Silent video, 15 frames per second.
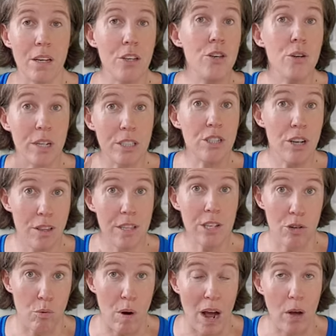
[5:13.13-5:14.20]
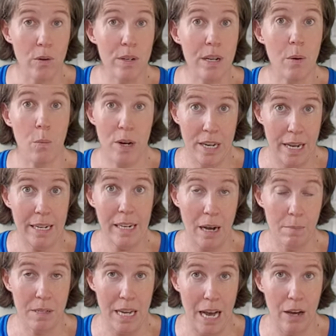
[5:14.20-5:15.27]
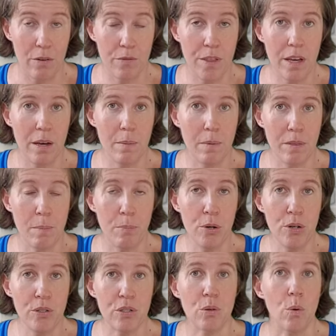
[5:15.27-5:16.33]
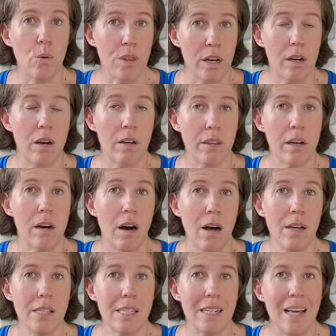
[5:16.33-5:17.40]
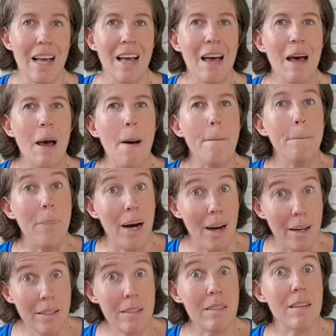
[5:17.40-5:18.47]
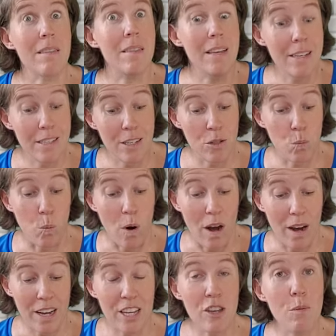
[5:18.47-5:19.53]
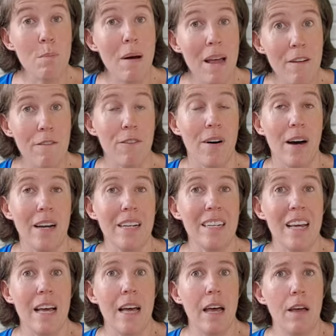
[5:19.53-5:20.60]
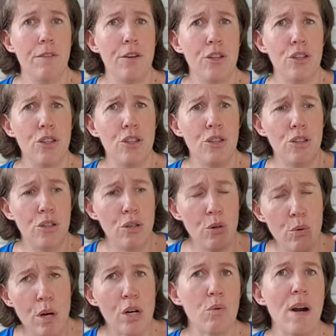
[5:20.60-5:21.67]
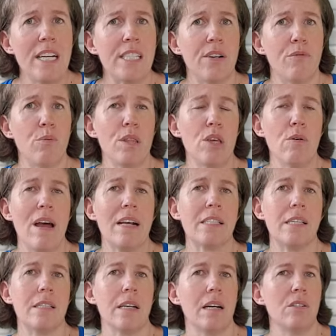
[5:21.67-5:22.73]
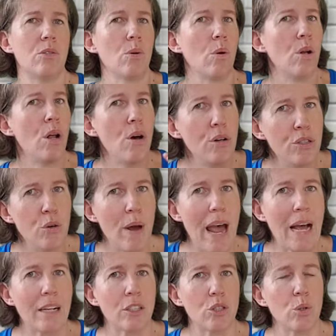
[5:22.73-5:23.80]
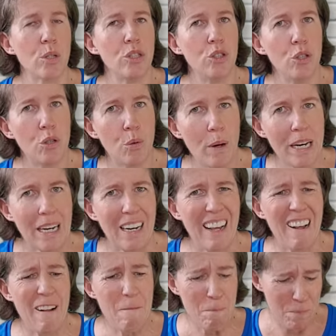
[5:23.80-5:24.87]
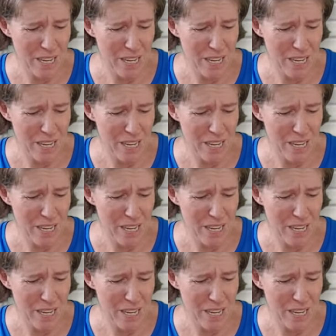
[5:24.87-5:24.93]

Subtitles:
you can turn this around when it comes out of the boot or the cast. But this is why you may find if you're too aggressive with your exercises or load your ankle joint too quickly,